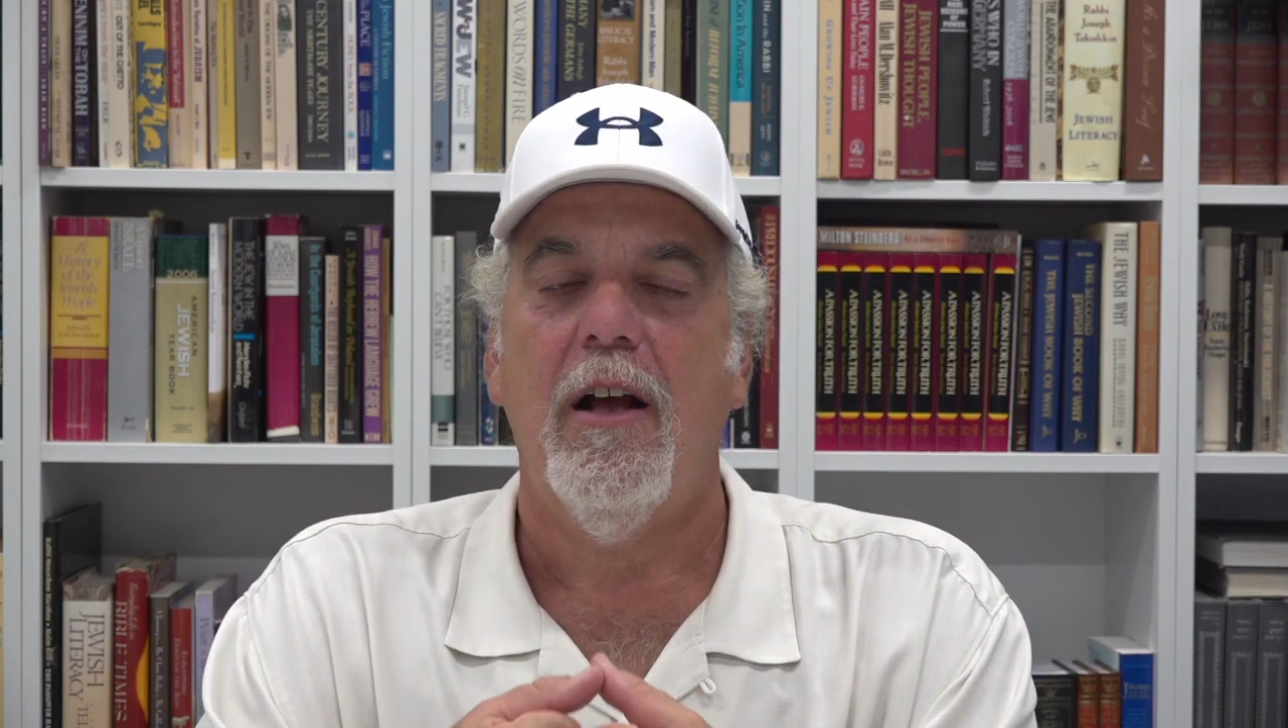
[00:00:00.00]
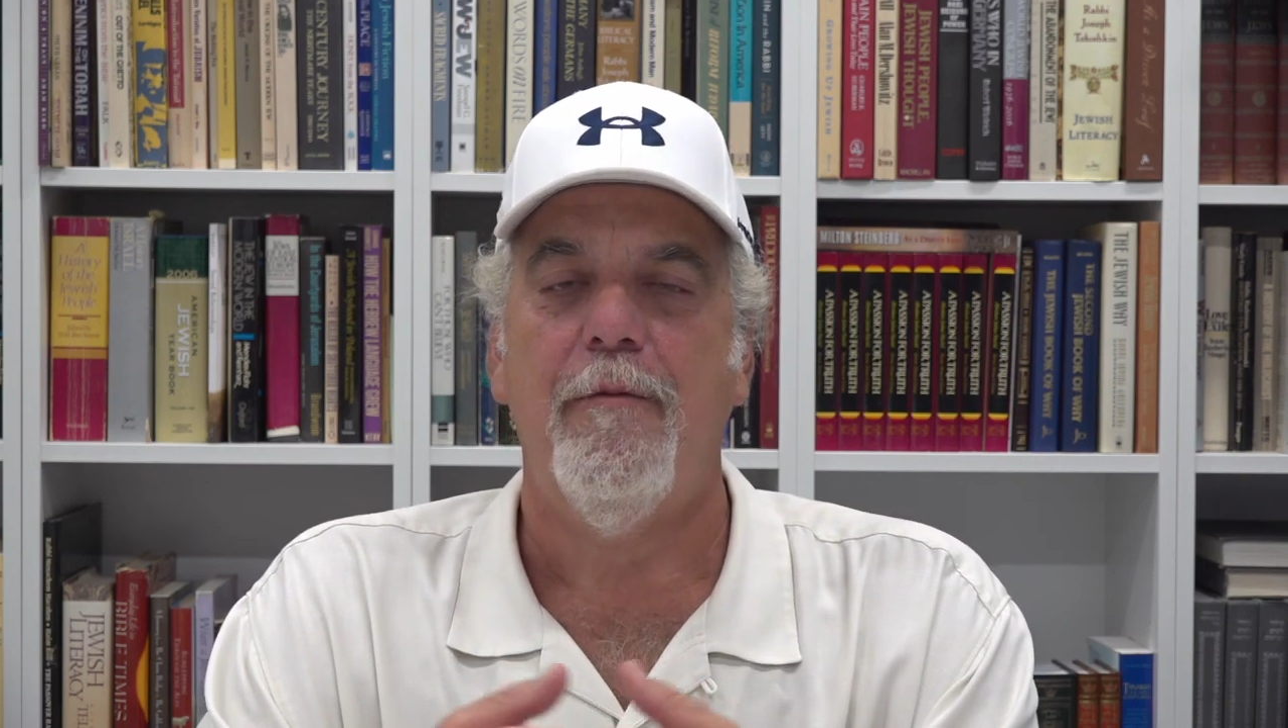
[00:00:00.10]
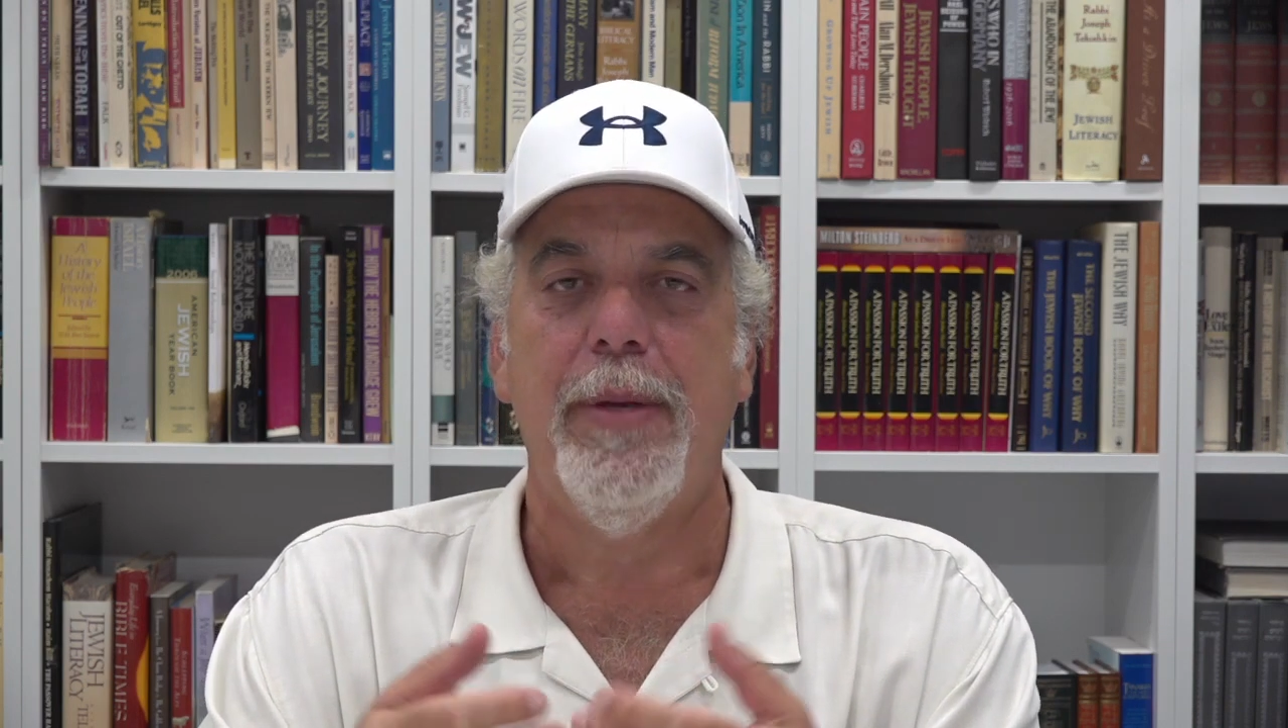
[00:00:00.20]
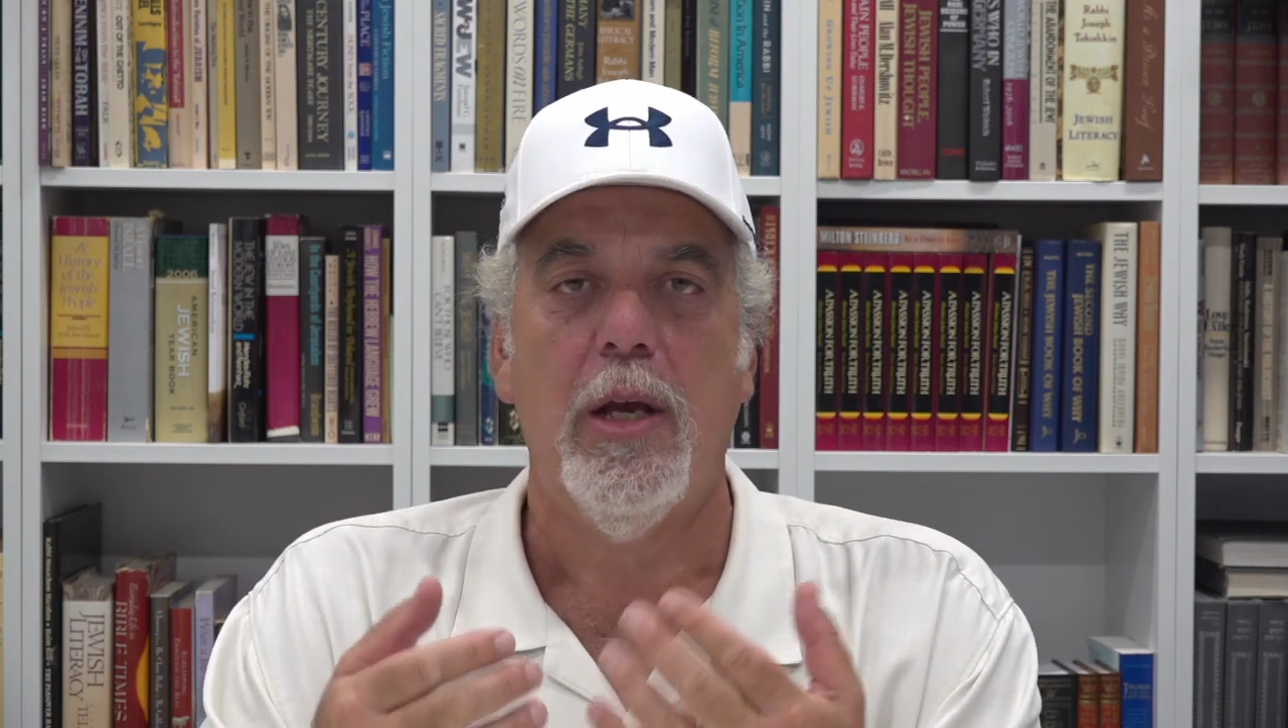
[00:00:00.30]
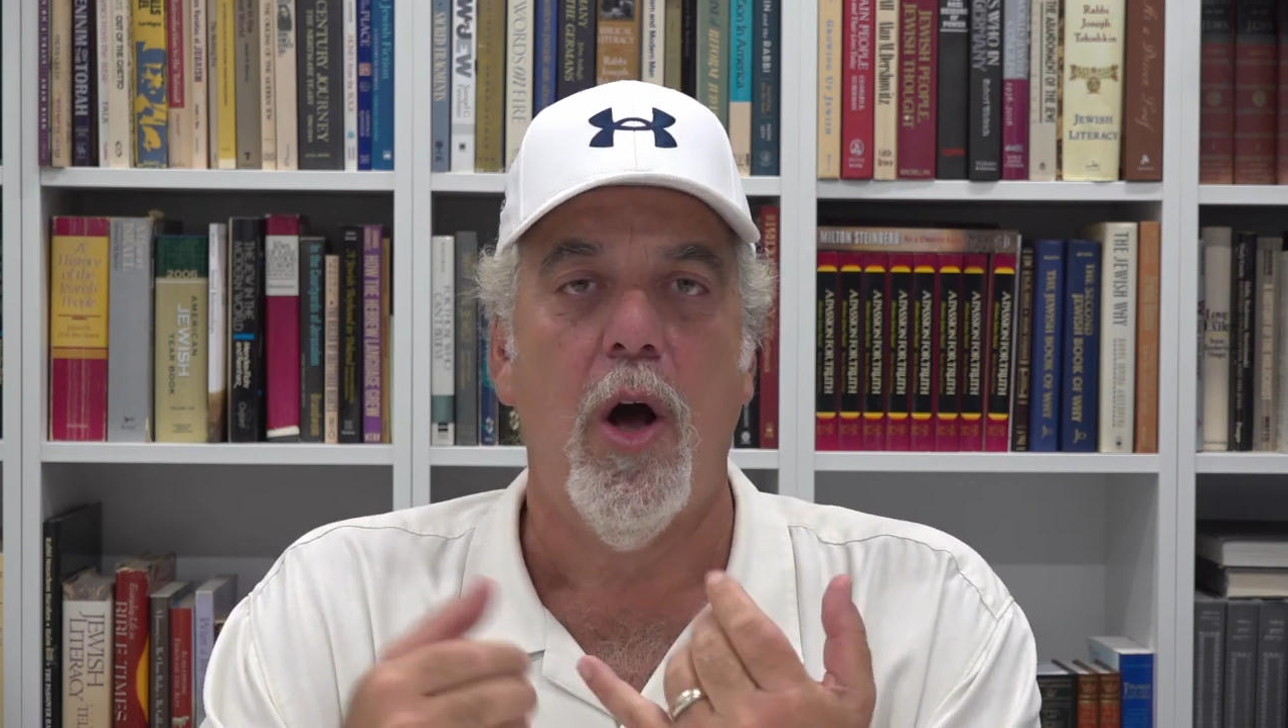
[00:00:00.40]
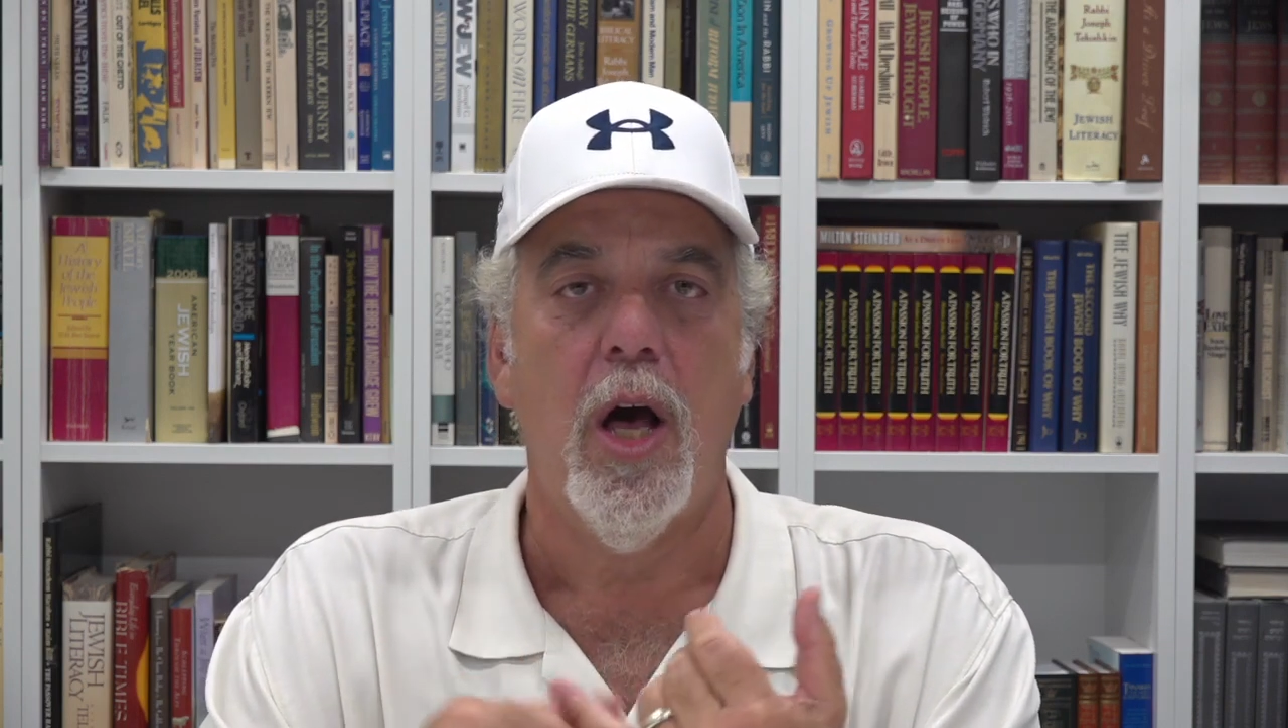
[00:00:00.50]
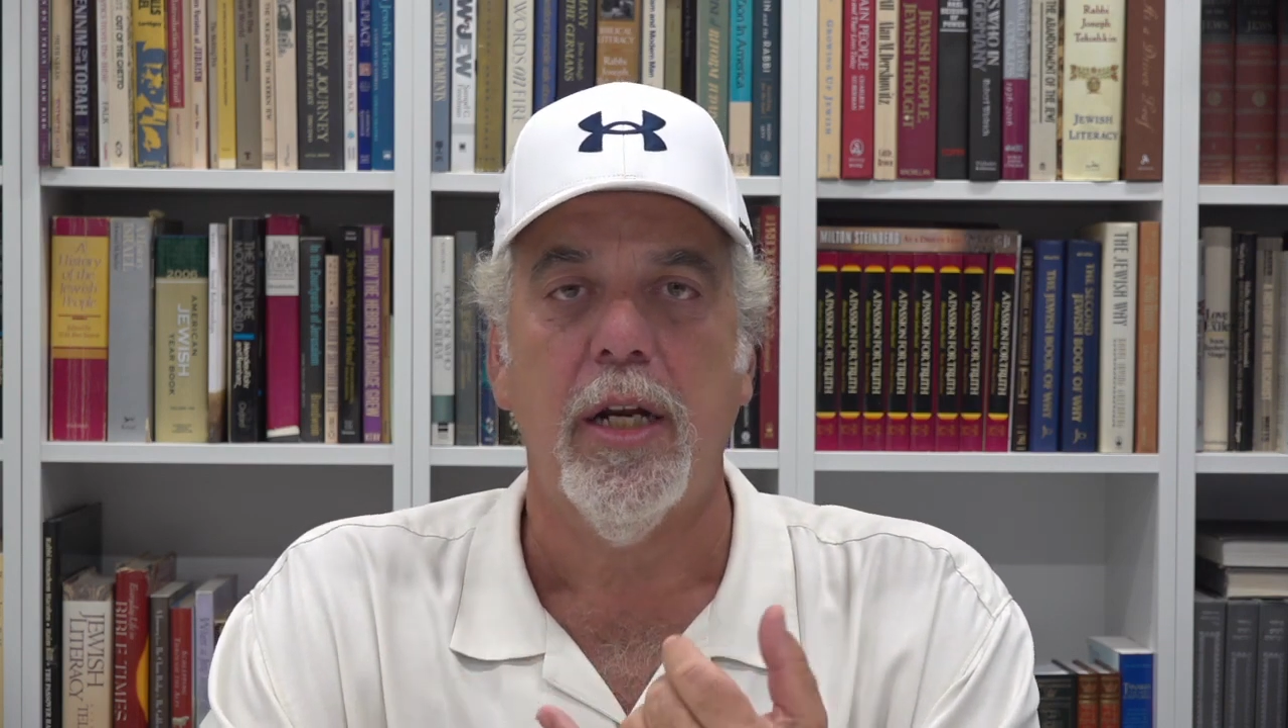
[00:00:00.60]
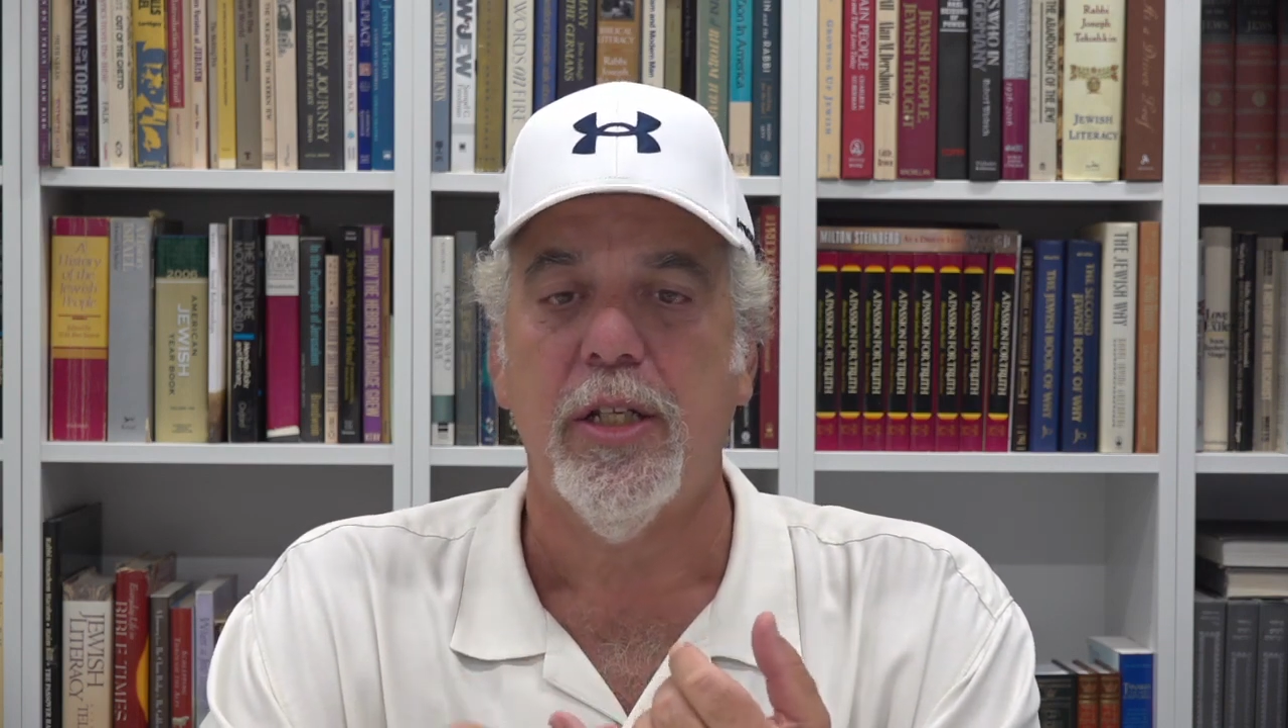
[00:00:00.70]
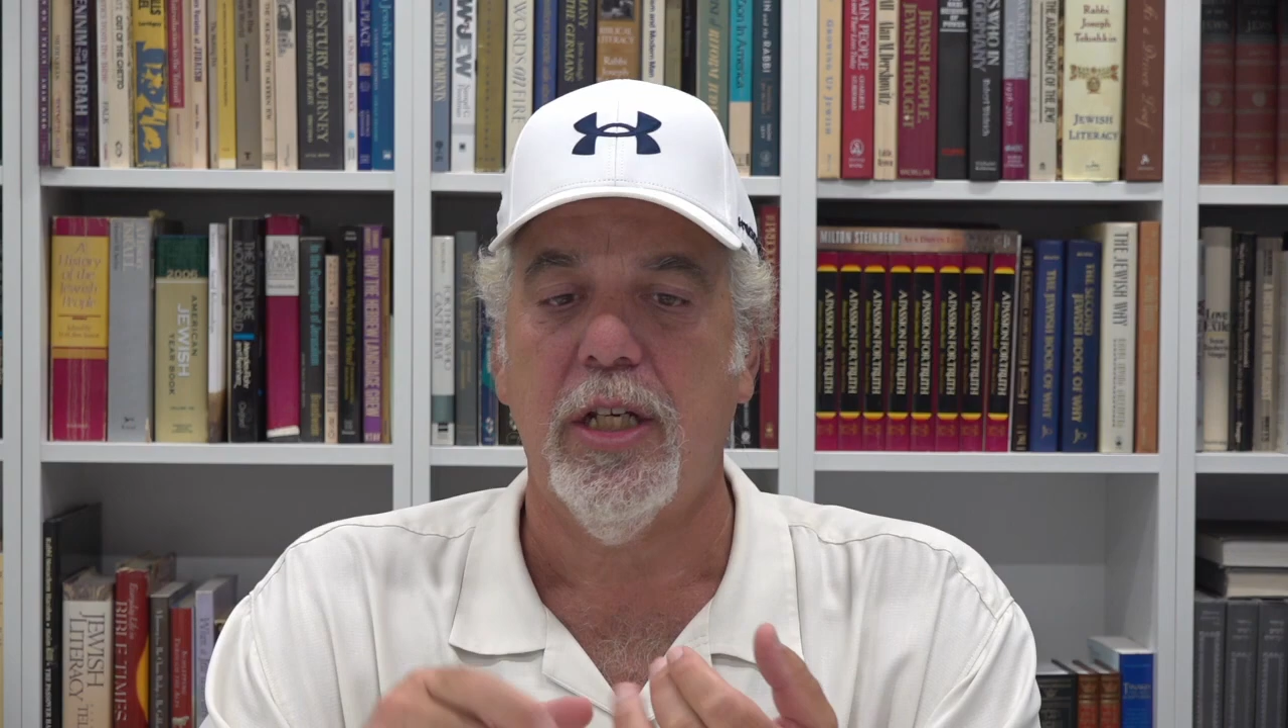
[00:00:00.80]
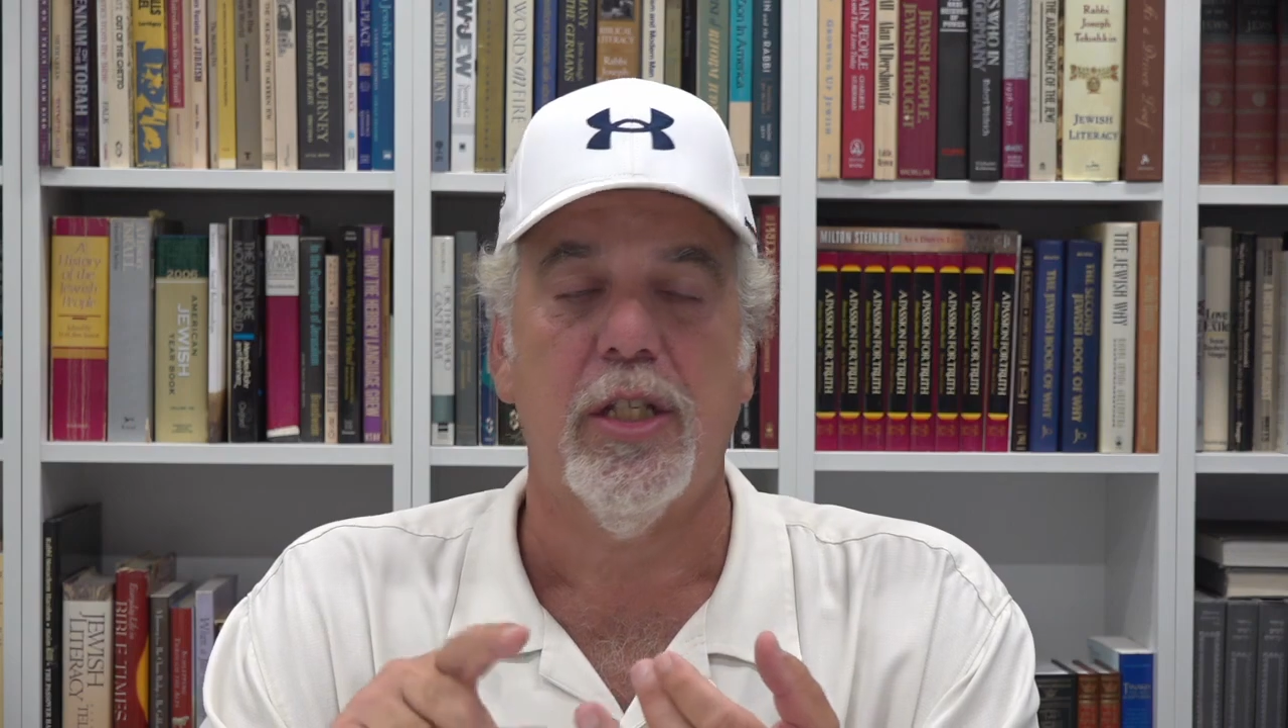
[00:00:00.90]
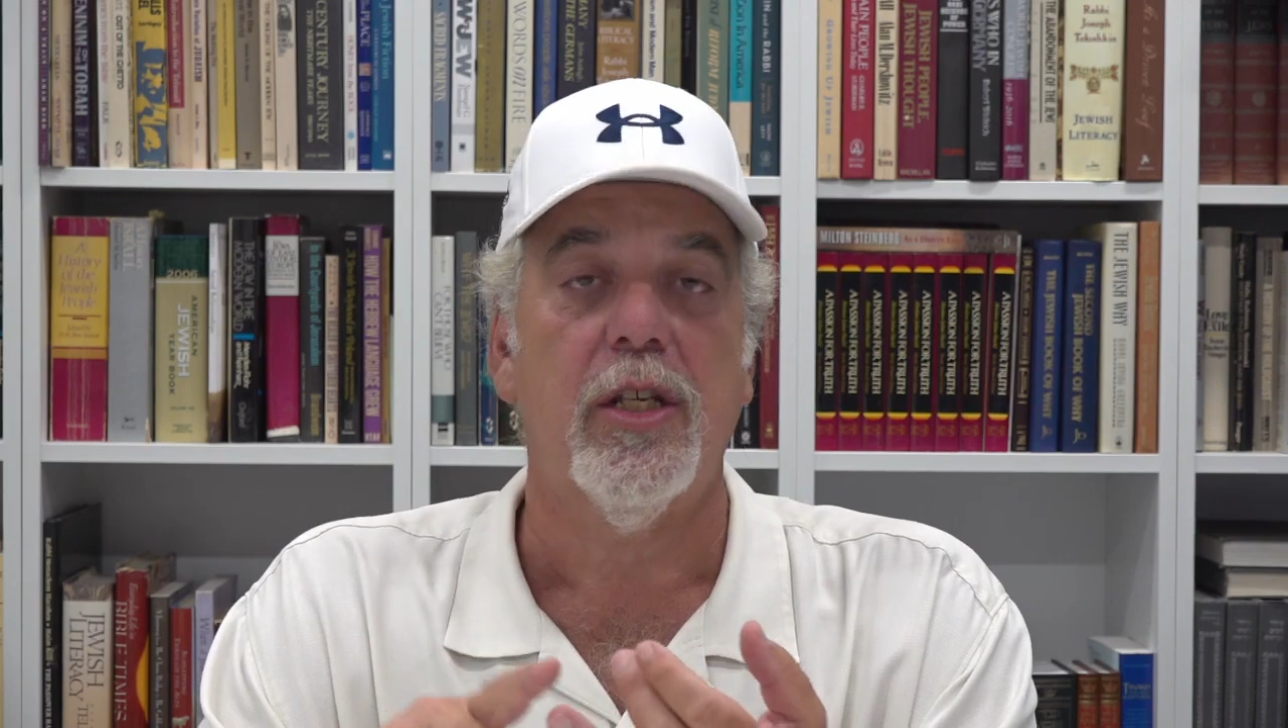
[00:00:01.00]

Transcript: of being honest and